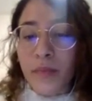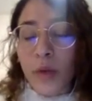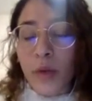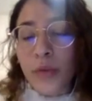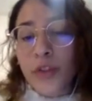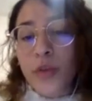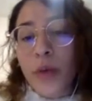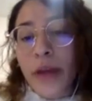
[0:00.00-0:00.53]
or
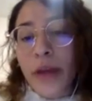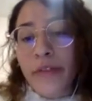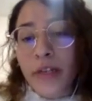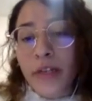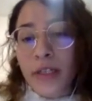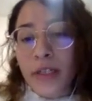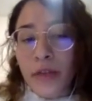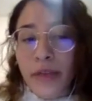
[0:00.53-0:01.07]
show
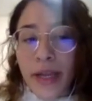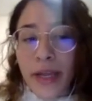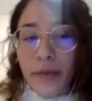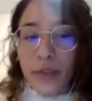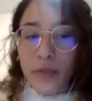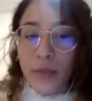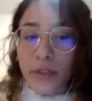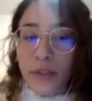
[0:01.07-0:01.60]
evidence of
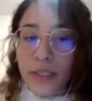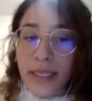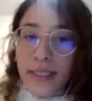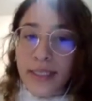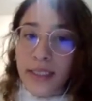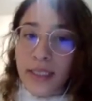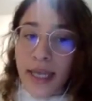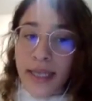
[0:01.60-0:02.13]
language
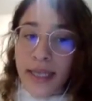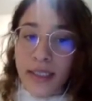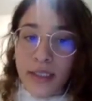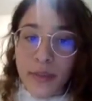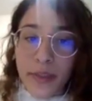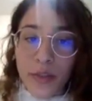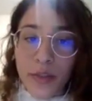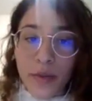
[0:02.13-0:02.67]
modulated
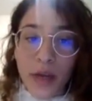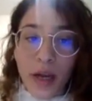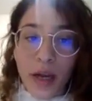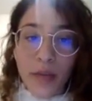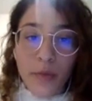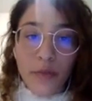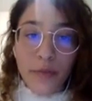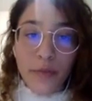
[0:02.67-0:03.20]
anticipatory eye
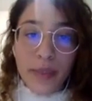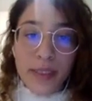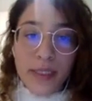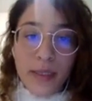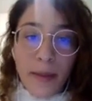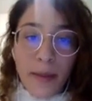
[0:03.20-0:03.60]
movements.